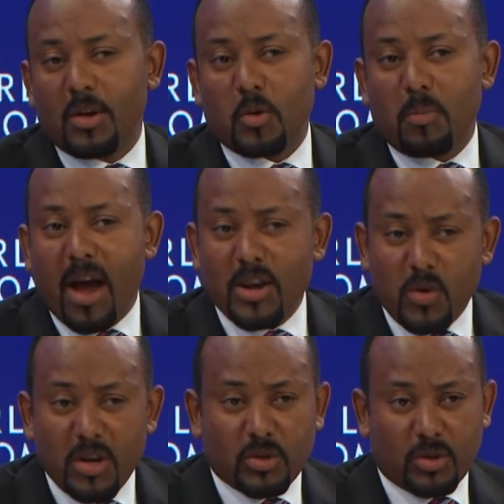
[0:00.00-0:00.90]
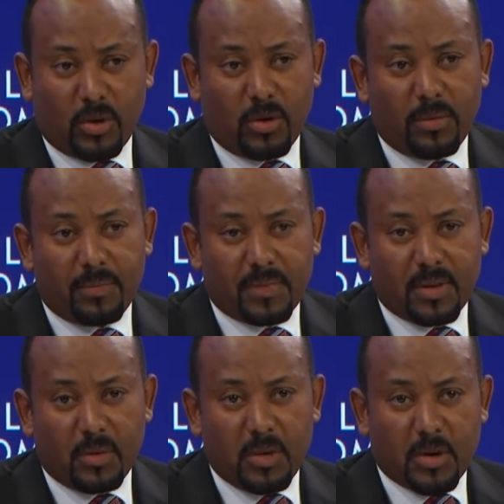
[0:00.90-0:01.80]
So by doing so,
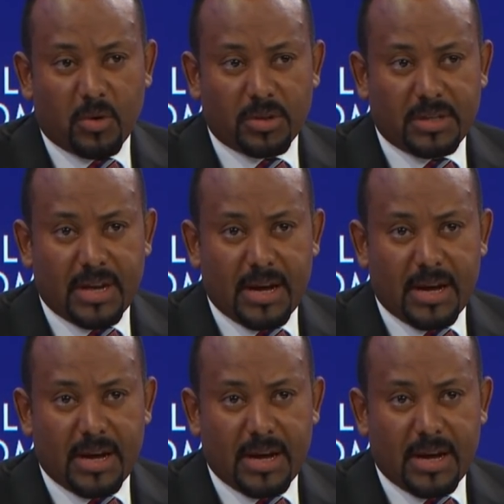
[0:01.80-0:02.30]
we could